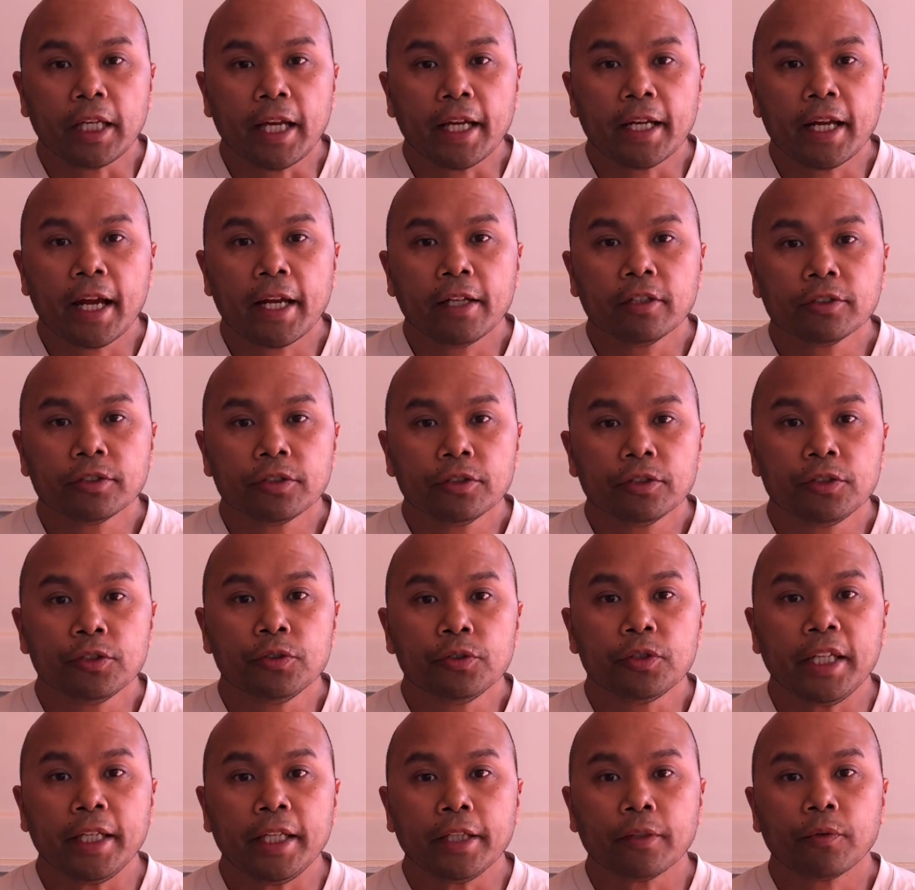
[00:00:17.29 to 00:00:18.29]
and I also do
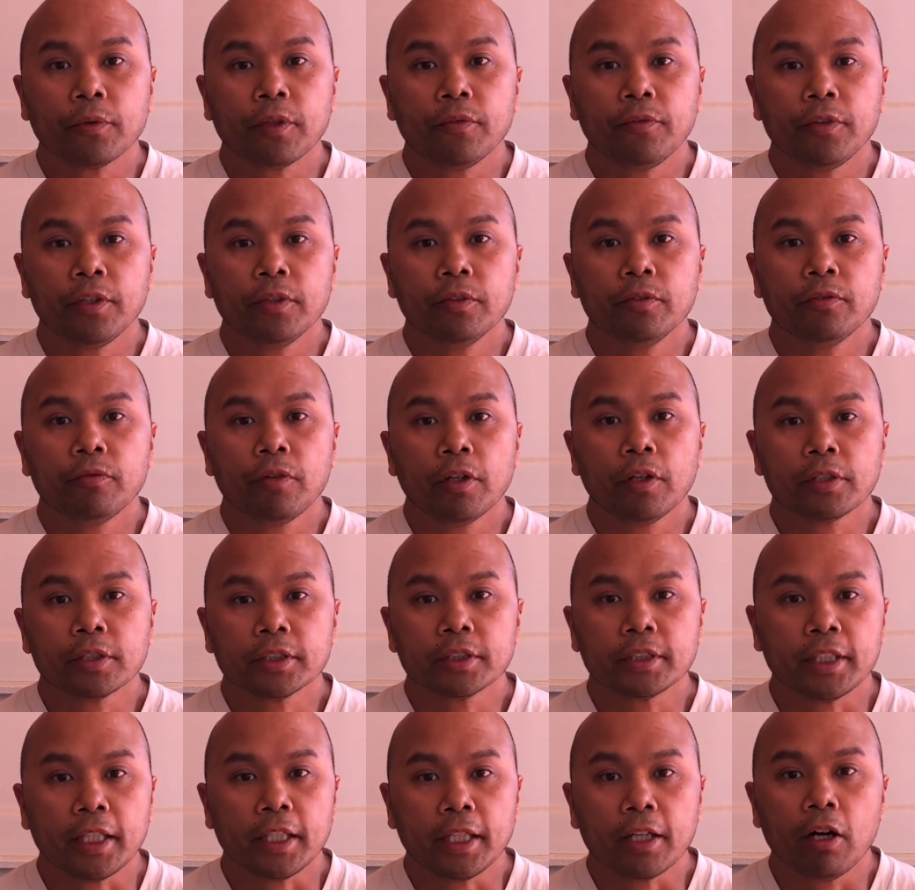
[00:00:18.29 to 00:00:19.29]
gear review
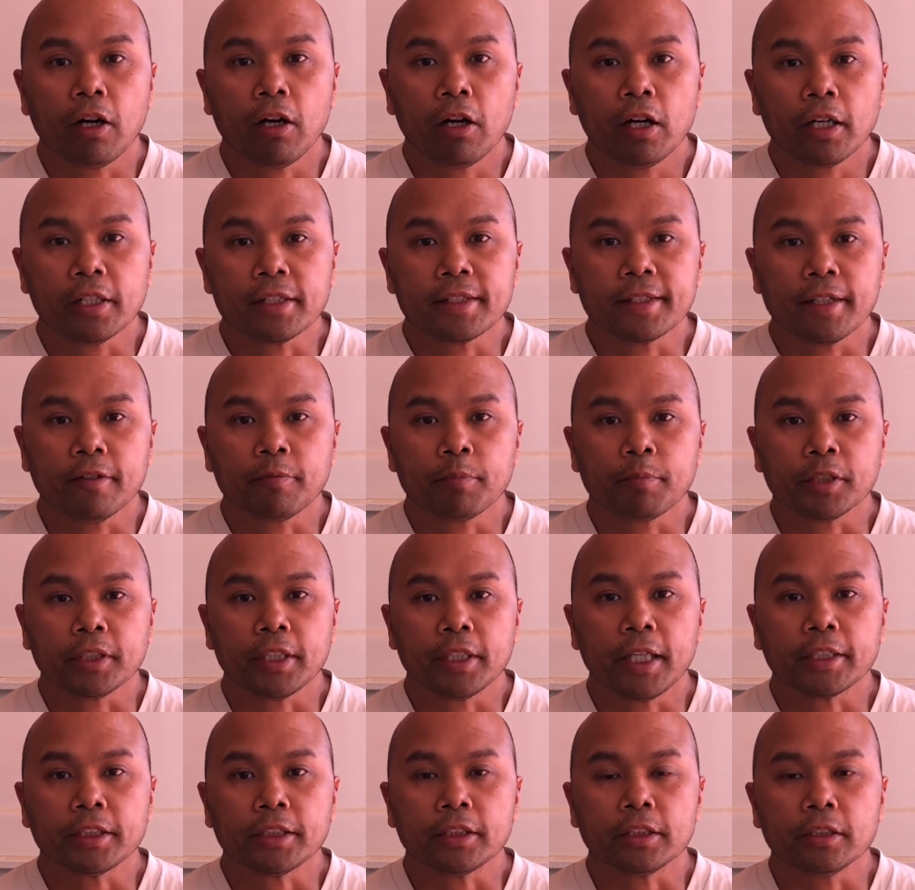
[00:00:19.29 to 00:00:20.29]
focusing on
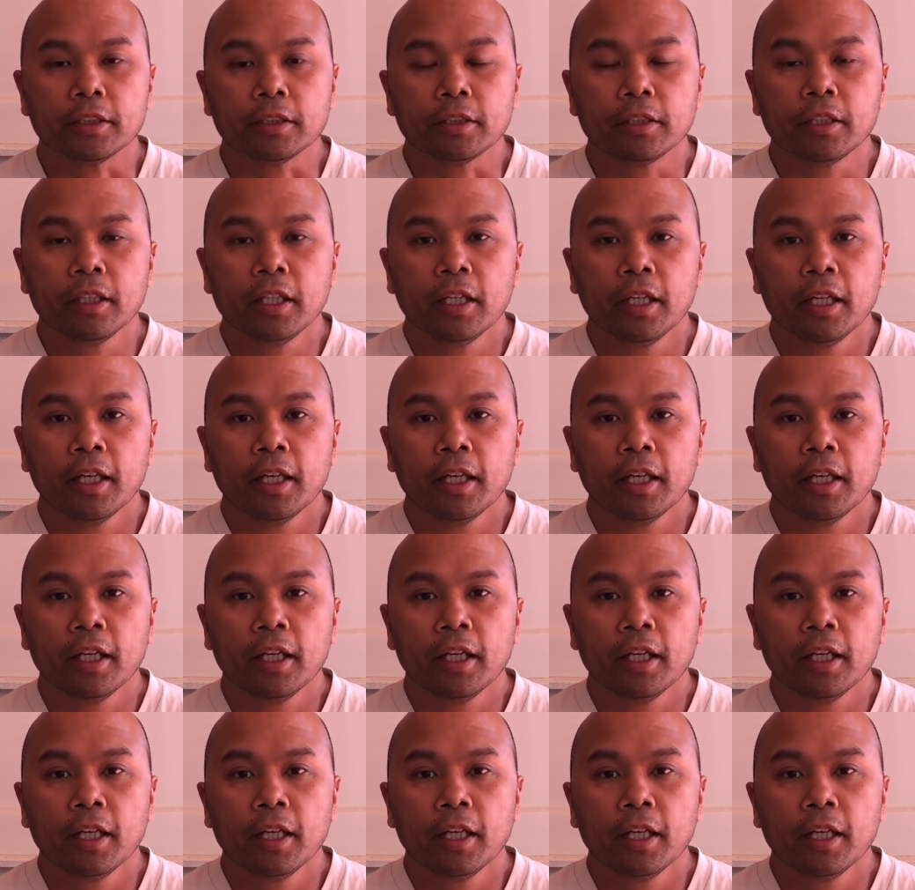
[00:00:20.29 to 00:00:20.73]
self-protection.